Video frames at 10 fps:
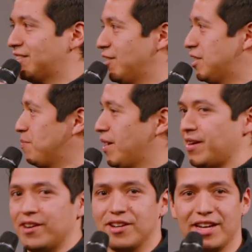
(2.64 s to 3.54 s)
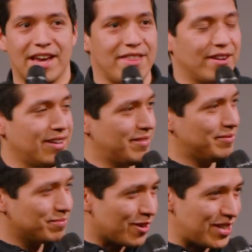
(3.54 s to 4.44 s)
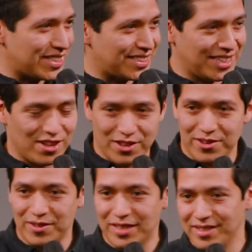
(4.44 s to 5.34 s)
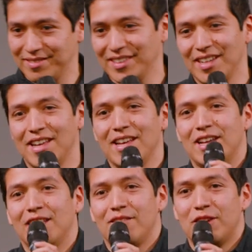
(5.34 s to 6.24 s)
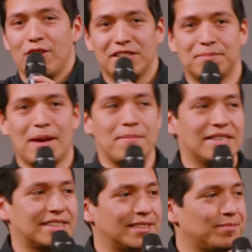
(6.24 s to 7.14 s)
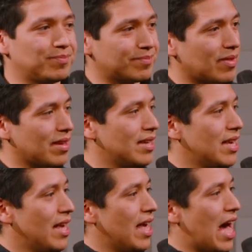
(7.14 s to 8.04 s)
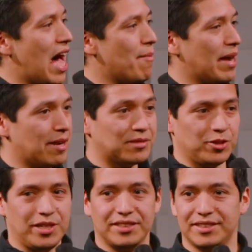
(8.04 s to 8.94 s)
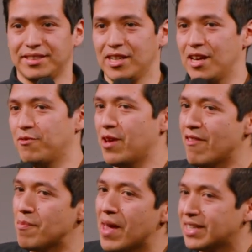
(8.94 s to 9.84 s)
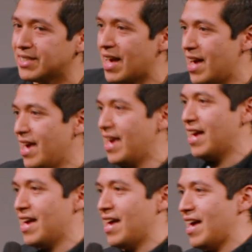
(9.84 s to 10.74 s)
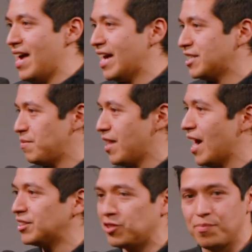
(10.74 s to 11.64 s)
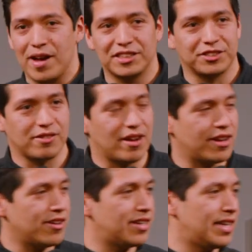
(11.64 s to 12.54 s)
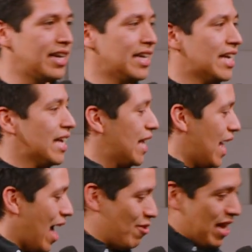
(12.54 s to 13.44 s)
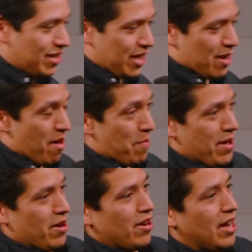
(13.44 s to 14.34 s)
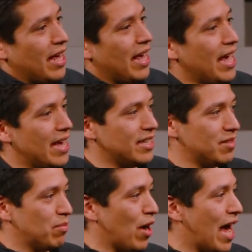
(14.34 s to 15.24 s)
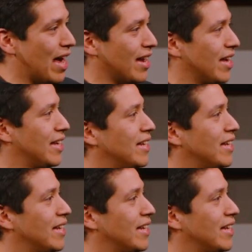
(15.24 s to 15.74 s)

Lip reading: It's great to be here together. It's great to see all you and loving all these babies. My name is Luis. If we haven't met, I get to be the high school pastor around here, and I would hate to come up here and to brag,